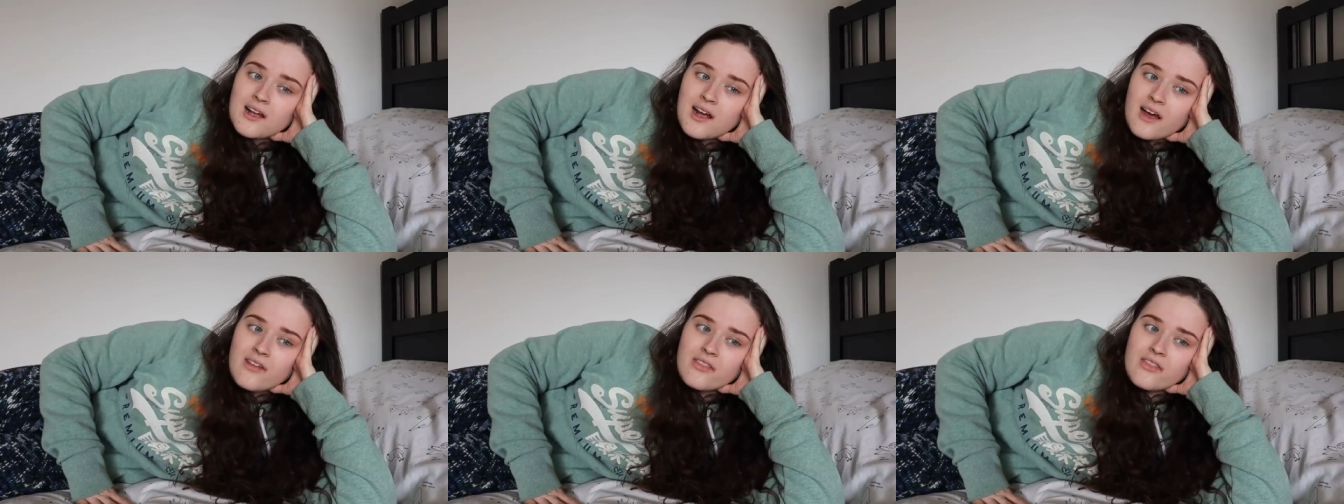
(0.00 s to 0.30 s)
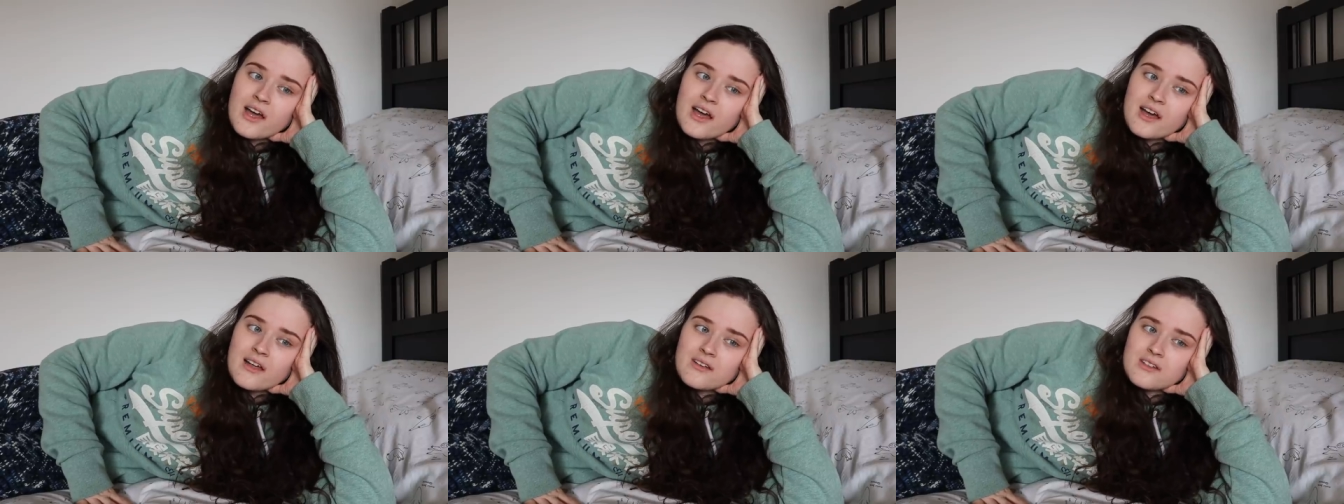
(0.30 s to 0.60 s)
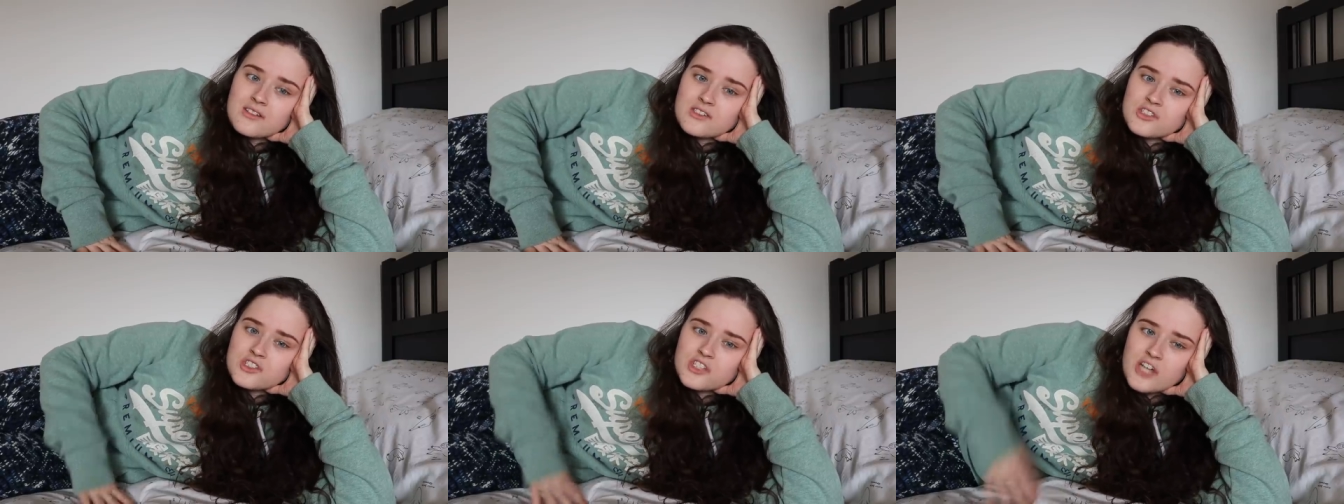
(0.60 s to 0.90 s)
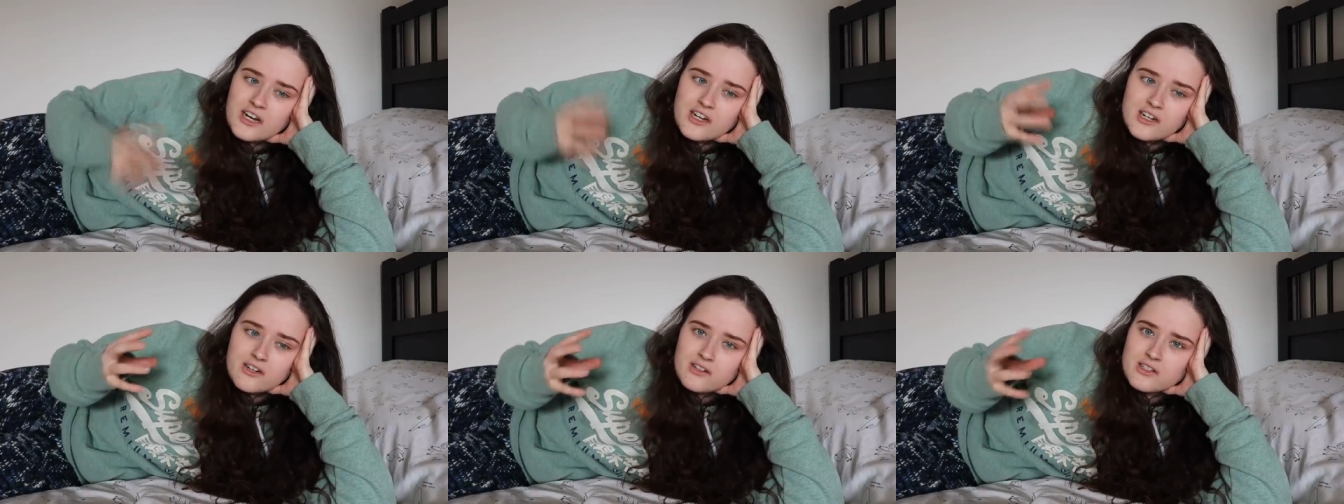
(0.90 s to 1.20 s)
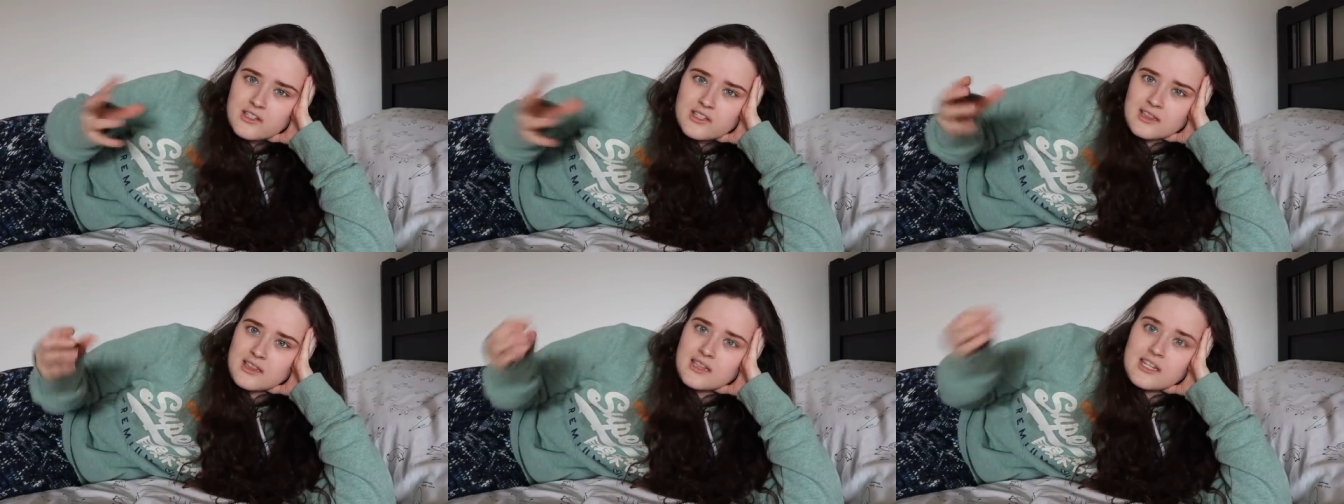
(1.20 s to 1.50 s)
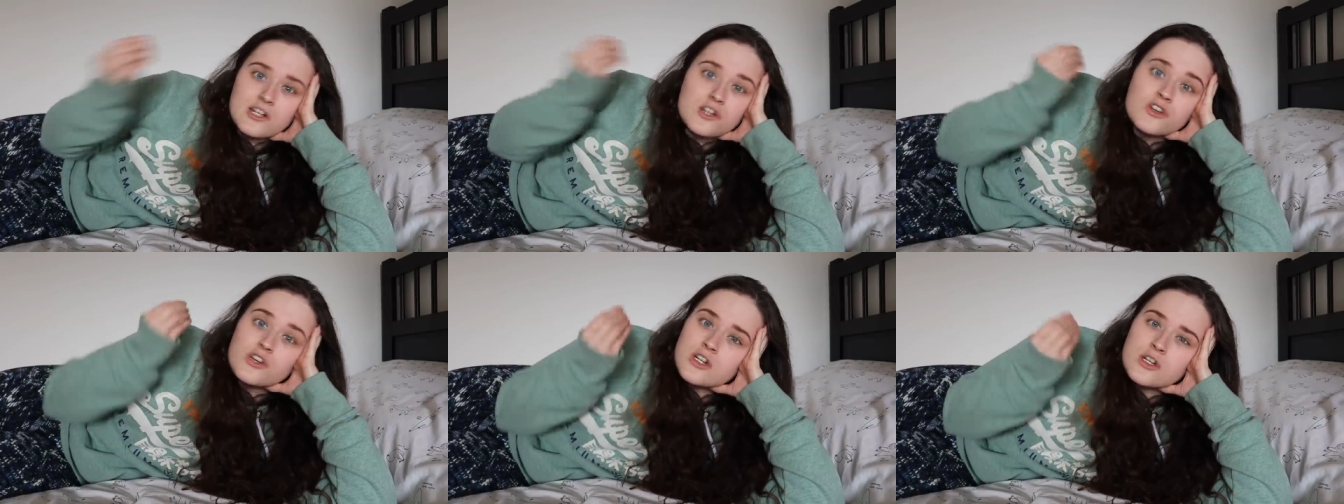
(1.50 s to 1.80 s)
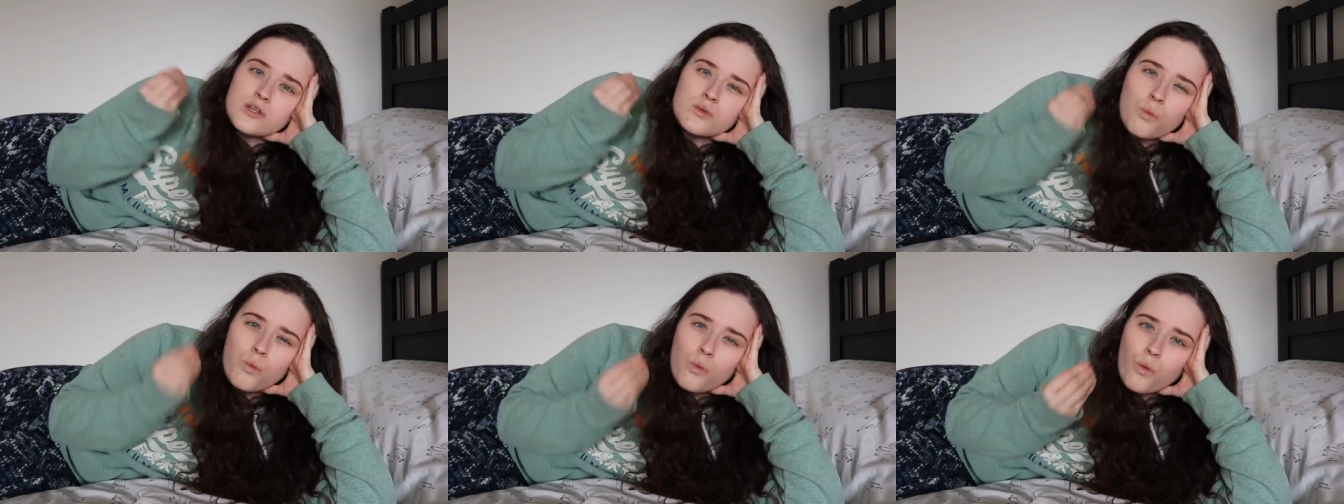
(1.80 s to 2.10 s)
and that gender is literally
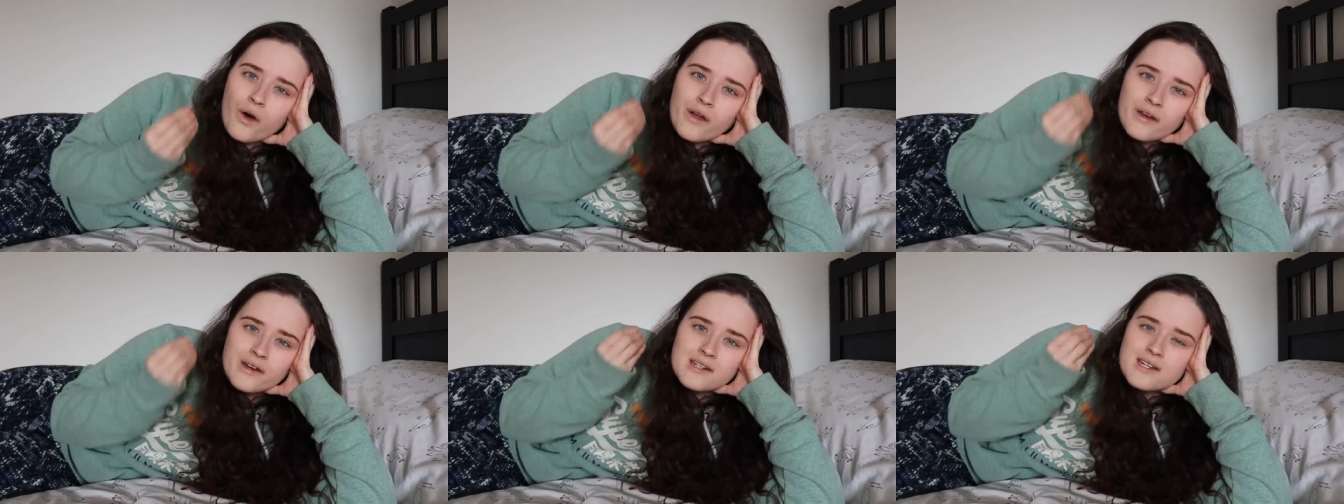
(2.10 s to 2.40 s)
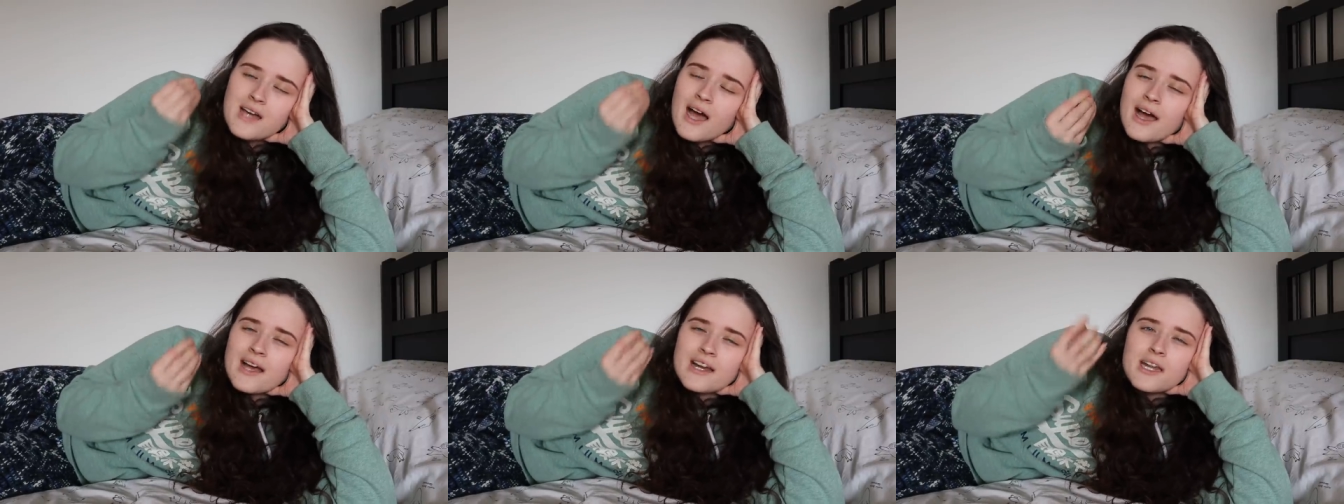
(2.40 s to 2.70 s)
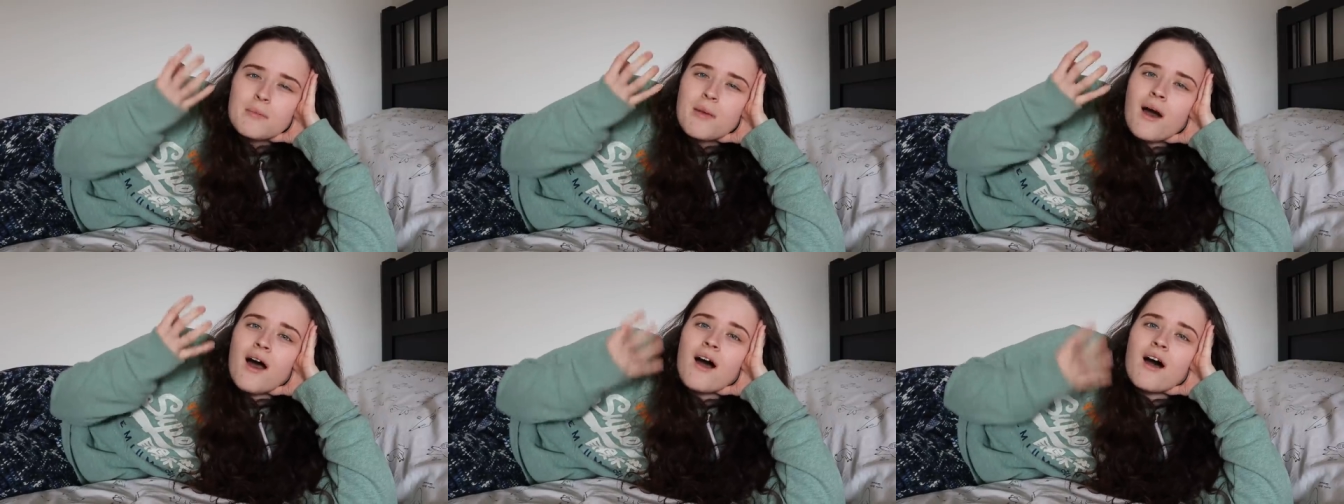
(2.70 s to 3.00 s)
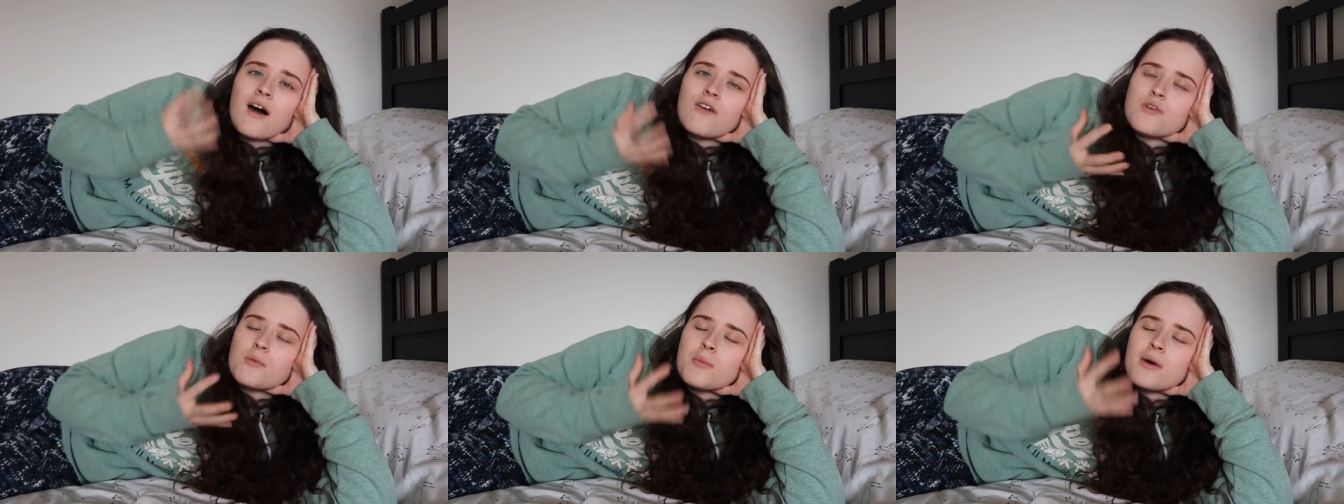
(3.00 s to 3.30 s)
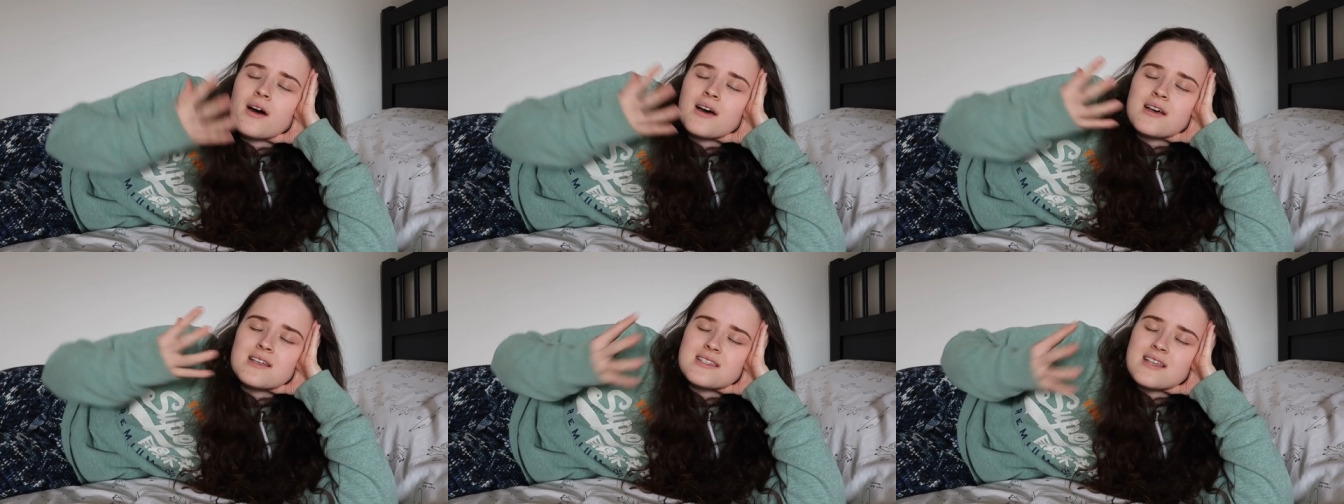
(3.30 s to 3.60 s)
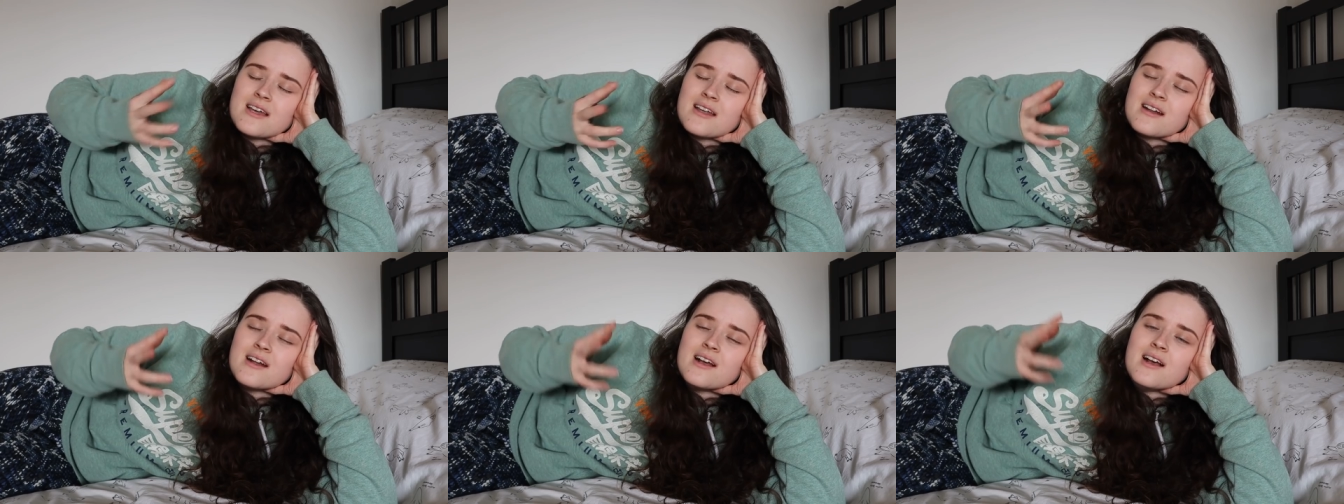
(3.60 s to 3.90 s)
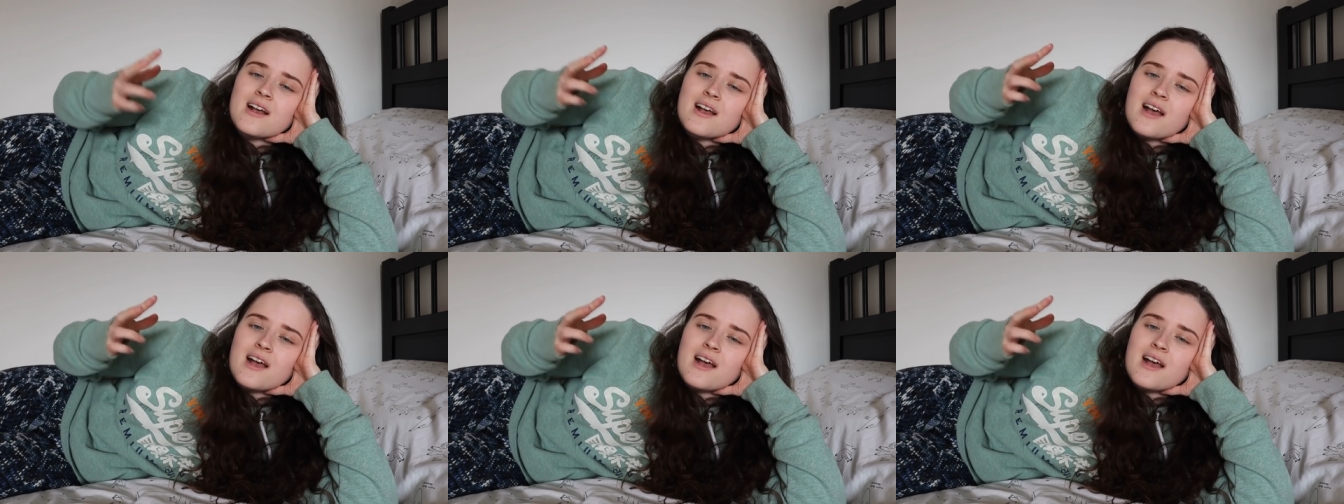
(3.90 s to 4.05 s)
just one tiny part of a person,